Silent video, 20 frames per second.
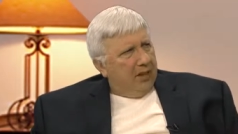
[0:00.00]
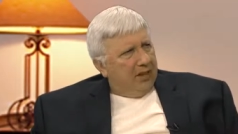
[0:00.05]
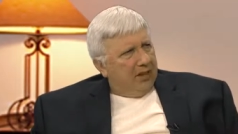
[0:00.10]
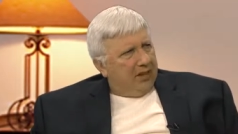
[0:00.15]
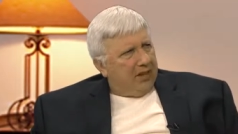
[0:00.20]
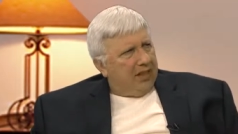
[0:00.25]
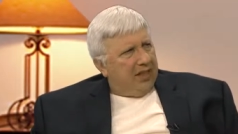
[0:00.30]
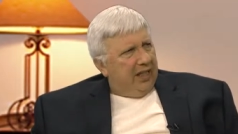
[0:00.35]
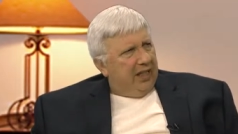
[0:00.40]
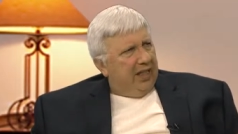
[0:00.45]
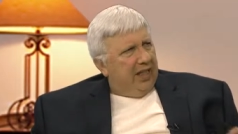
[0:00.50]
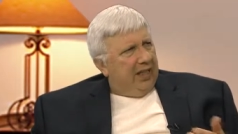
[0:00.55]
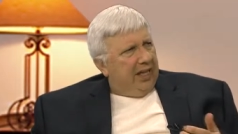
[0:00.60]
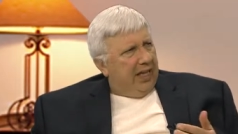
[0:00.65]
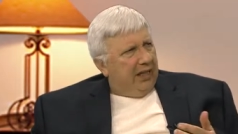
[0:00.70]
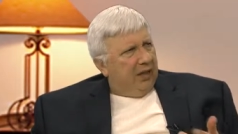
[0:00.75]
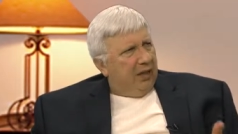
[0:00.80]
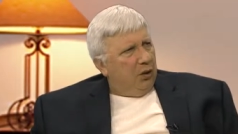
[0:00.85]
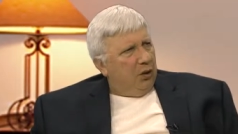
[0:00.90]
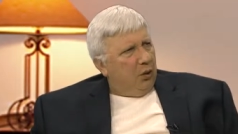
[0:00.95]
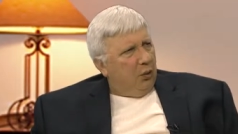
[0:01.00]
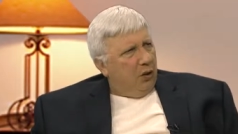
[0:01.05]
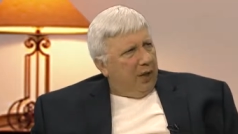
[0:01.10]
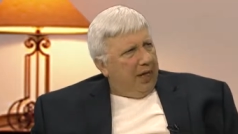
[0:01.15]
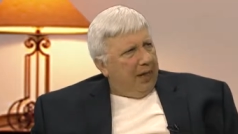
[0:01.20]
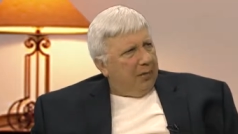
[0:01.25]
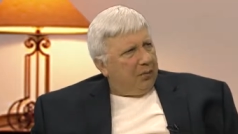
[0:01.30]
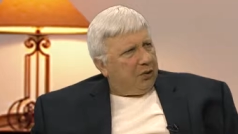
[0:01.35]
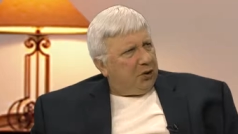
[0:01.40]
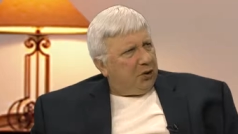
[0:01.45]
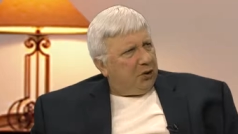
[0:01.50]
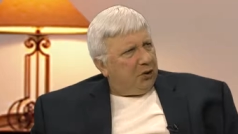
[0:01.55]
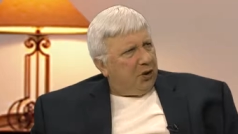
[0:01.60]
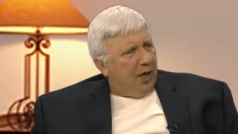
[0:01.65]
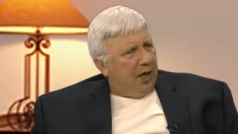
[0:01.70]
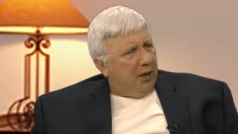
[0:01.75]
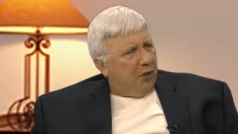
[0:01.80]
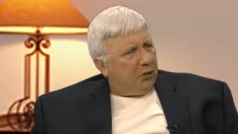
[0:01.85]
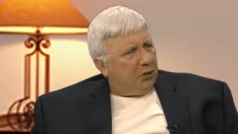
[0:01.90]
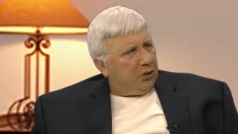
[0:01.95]
Senate and the New Hampshire
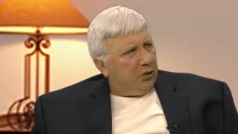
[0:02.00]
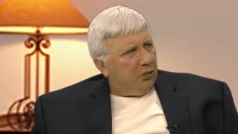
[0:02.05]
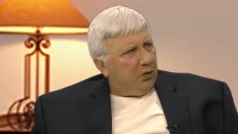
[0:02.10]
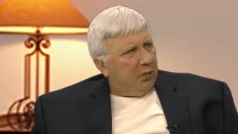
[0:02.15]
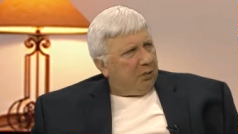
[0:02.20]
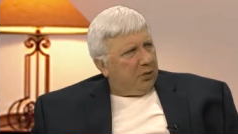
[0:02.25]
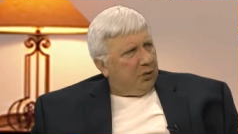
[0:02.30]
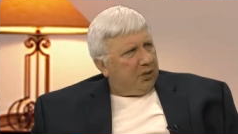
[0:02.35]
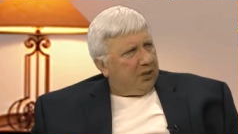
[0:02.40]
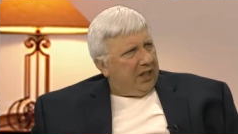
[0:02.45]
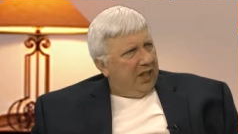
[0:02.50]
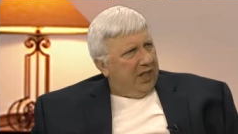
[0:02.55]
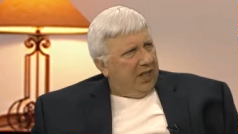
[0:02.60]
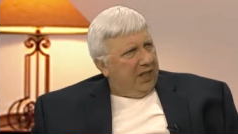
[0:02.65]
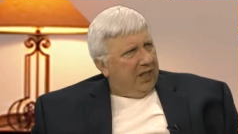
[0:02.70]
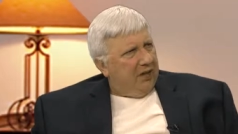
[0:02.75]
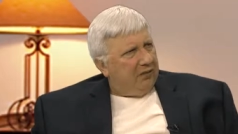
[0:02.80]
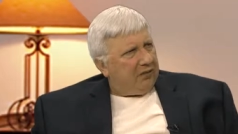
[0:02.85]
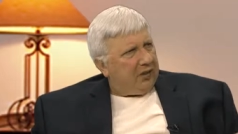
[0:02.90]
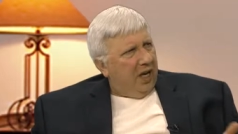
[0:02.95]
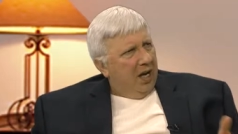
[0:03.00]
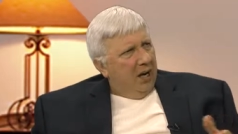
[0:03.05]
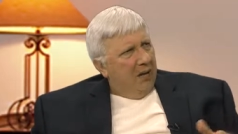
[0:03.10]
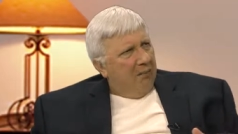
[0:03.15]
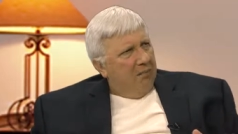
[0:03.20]
House of Representatives